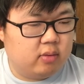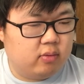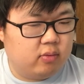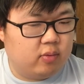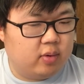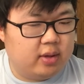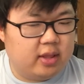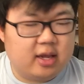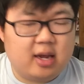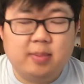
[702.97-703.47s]

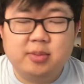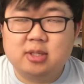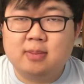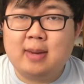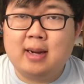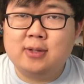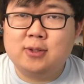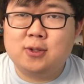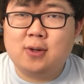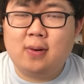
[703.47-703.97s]
One that comes to
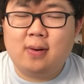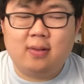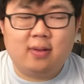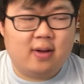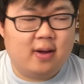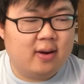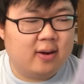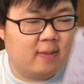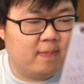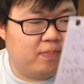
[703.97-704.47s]
mind is Gurren
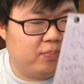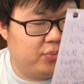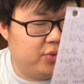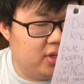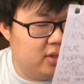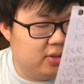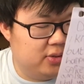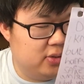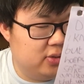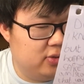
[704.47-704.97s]
Lagann. Do
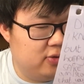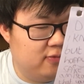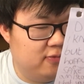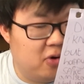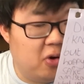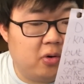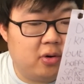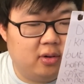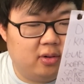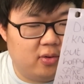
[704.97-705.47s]
you listen to
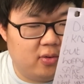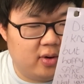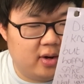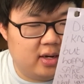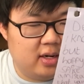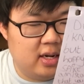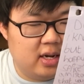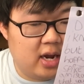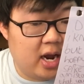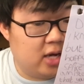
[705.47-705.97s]

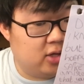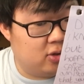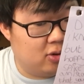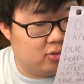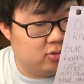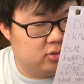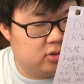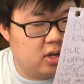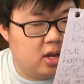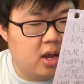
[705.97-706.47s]
Vocaloid? I
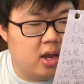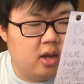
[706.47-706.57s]
don't.